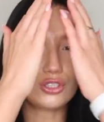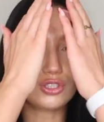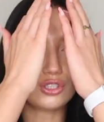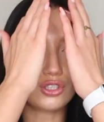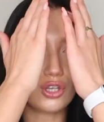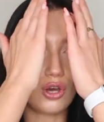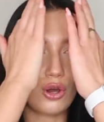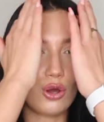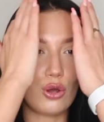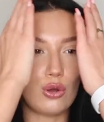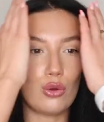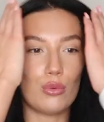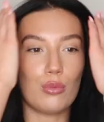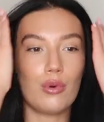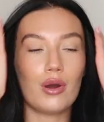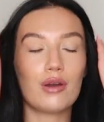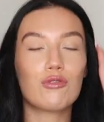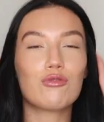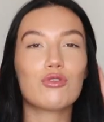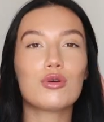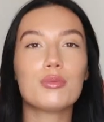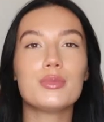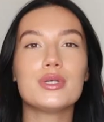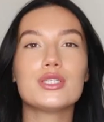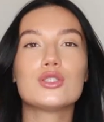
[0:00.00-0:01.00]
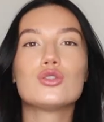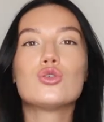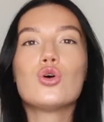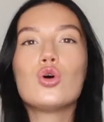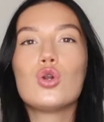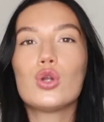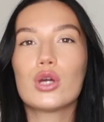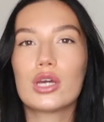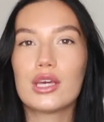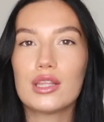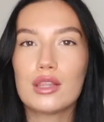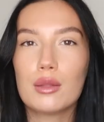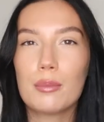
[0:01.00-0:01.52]
So my room is not
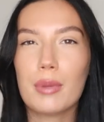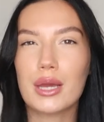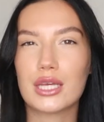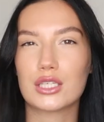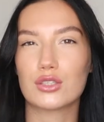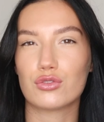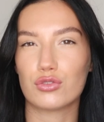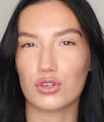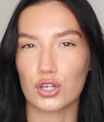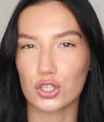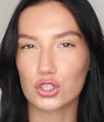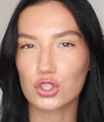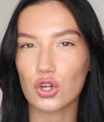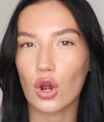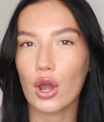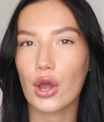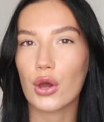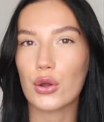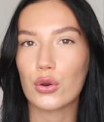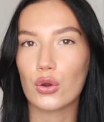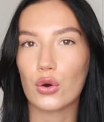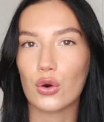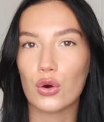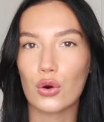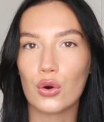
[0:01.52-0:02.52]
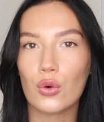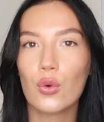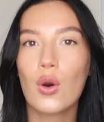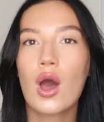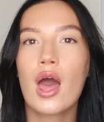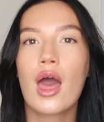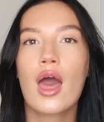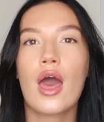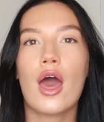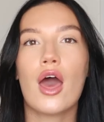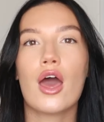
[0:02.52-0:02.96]
looking the best for a try on haul.